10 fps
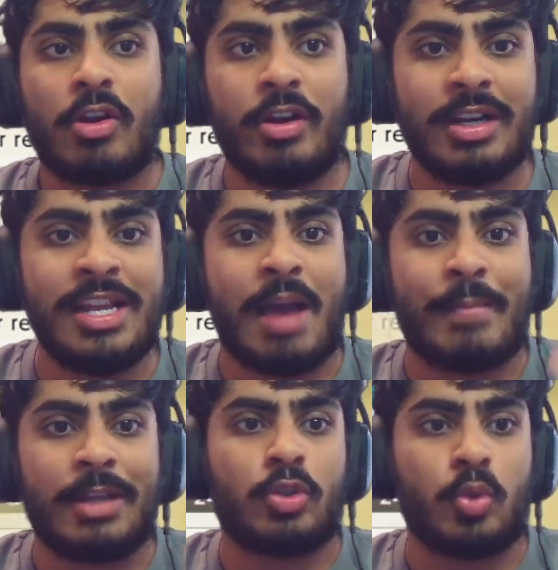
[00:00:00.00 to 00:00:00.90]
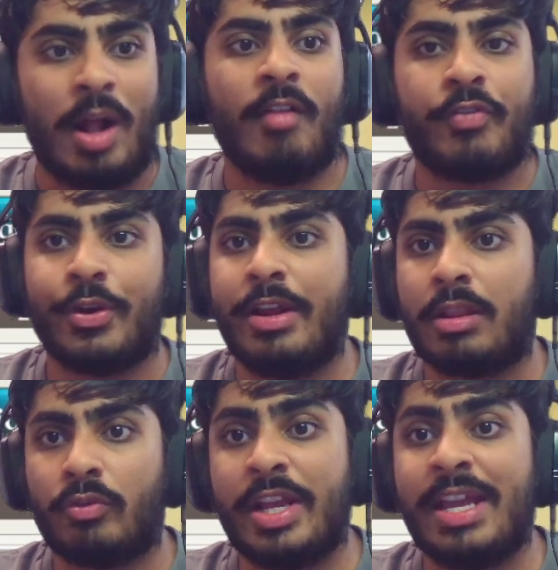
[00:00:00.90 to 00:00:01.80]
currently i'm at
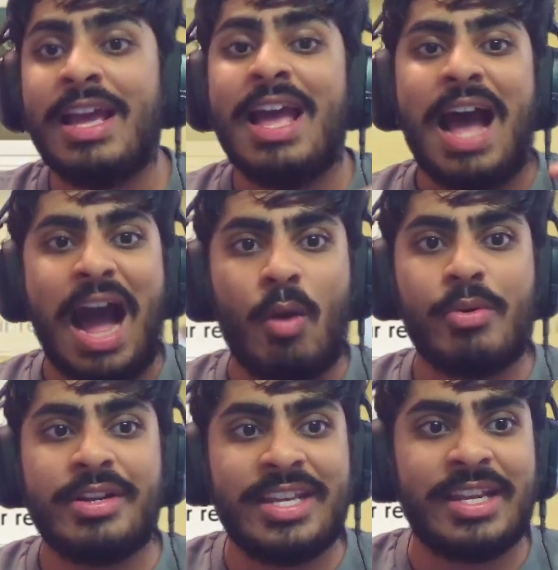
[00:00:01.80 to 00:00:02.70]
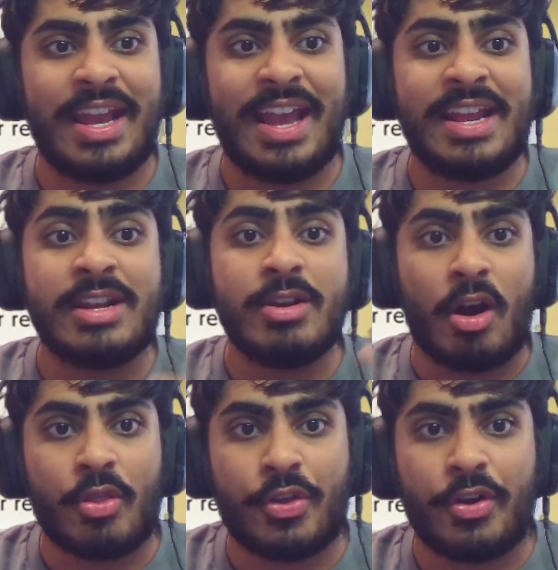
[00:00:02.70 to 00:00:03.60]
1233 i would need
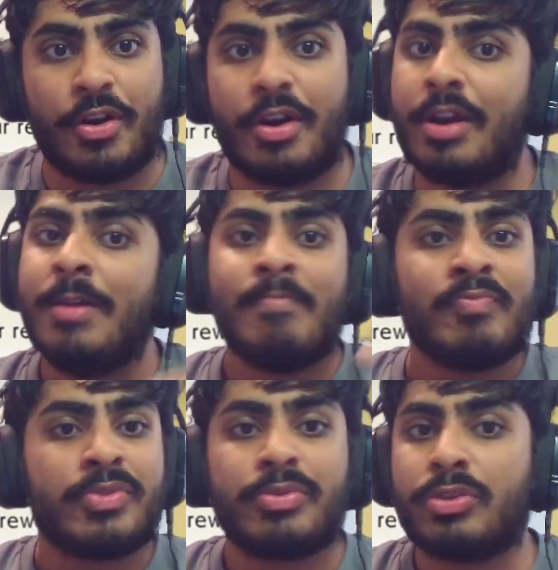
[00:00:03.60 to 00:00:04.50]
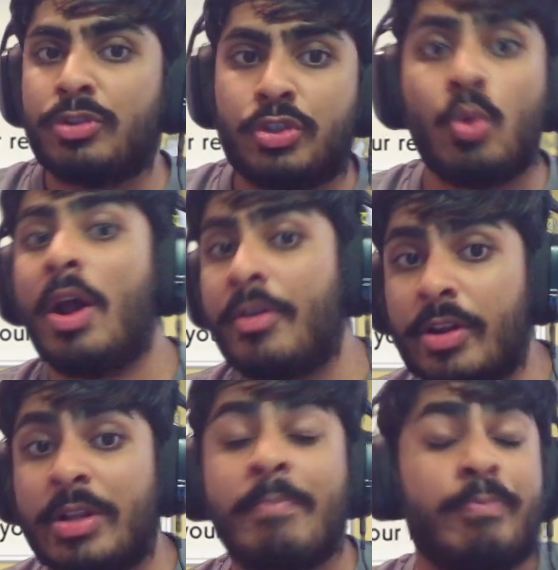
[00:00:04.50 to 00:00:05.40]
another
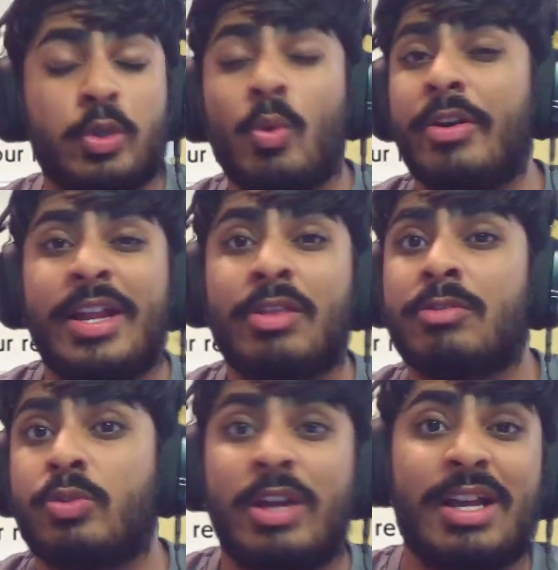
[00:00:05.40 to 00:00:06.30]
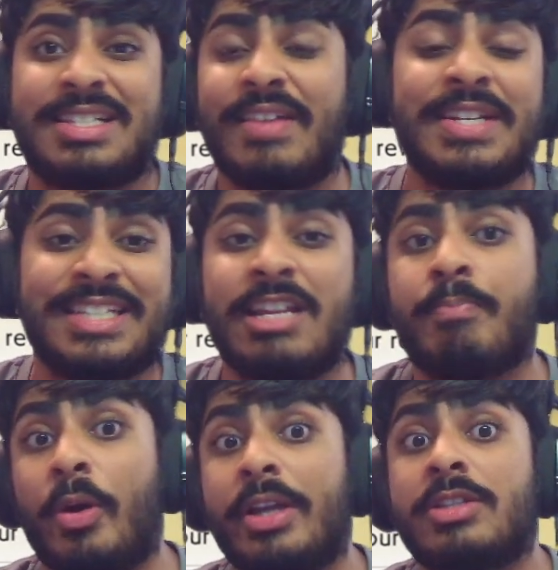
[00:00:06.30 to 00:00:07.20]
200 and
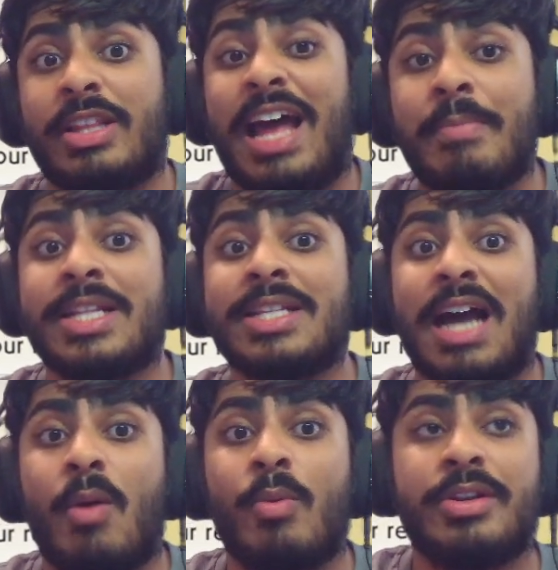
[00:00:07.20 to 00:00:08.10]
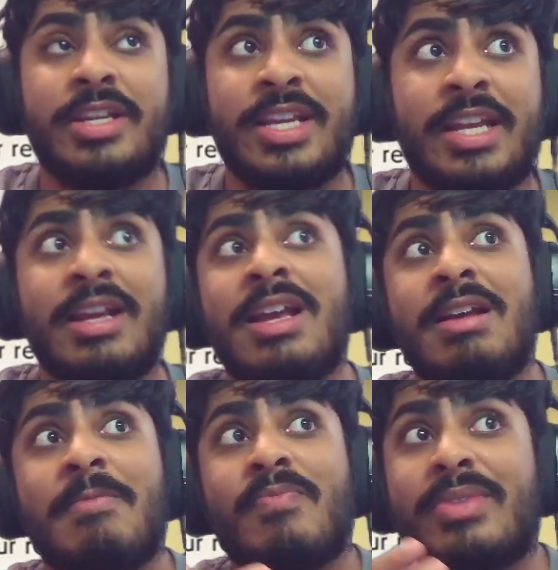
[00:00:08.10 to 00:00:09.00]
217 points. So that means I would need
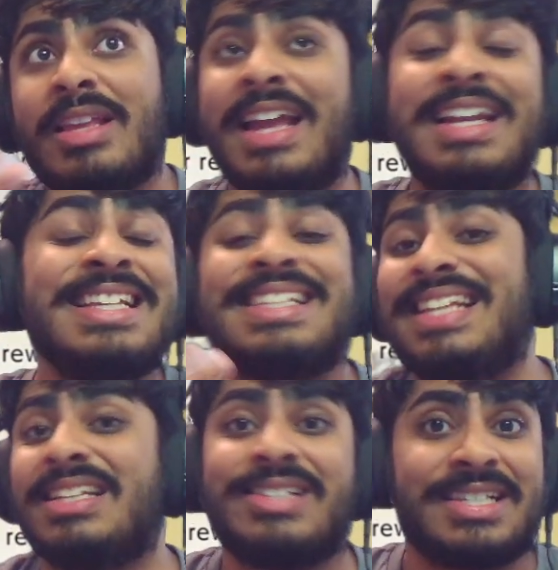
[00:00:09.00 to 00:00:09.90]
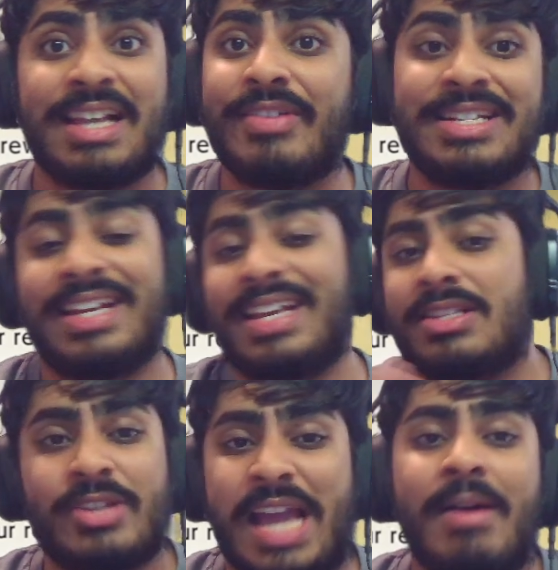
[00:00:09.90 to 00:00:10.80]
at least six to seven
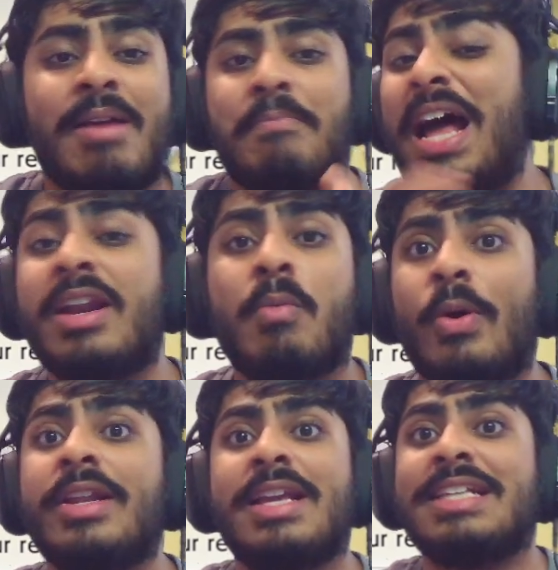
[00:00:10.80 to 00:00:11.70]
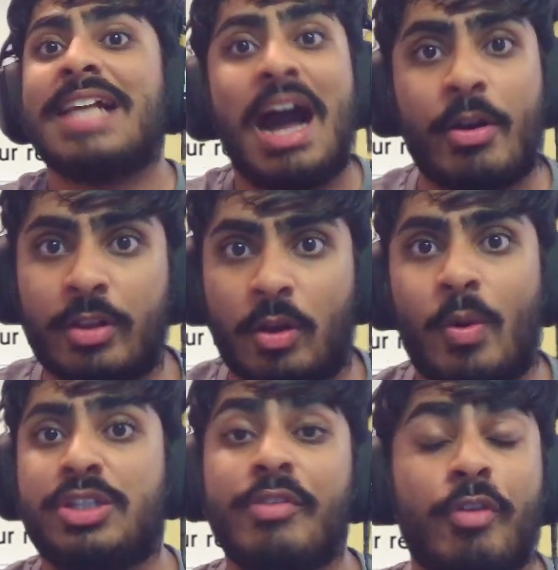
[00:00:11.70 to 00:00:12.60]
tickets. So yeah, platinum one is out of the
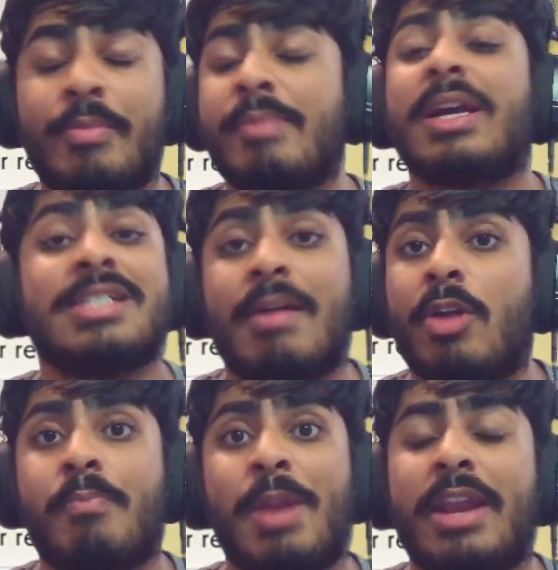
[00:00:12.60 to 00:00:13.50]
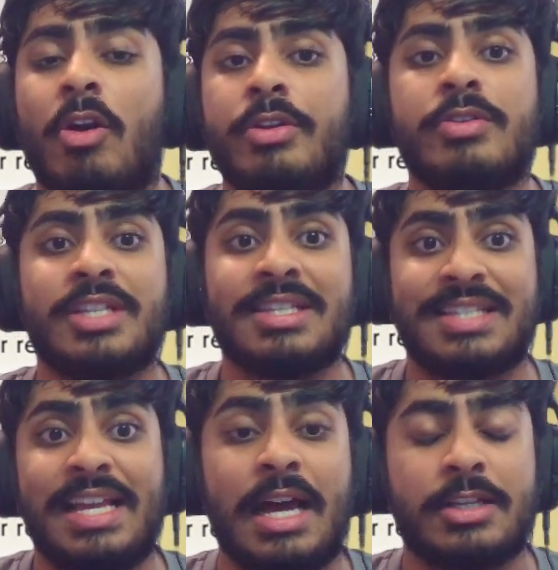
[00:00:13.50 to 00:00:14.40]
question for me because I'm not planning on using
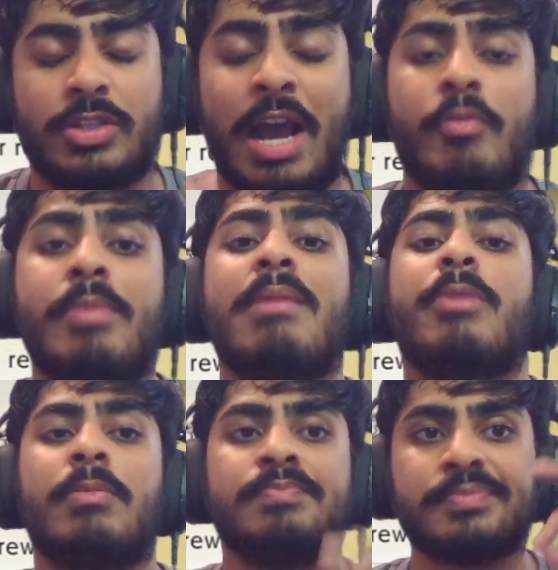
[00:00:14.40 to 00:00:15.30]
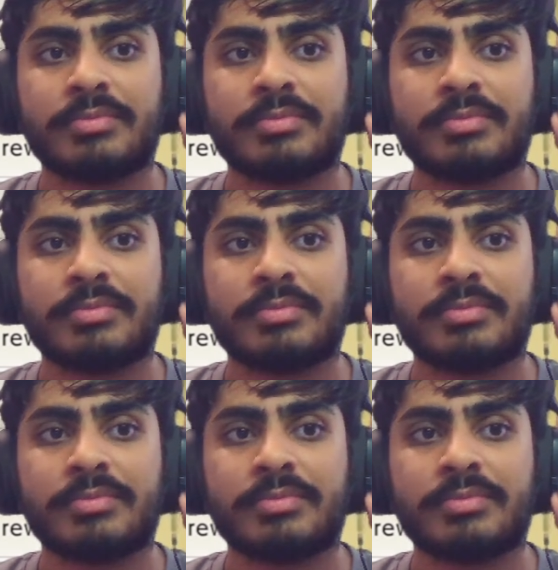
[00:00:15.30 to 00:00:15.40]
Selas. Now remember,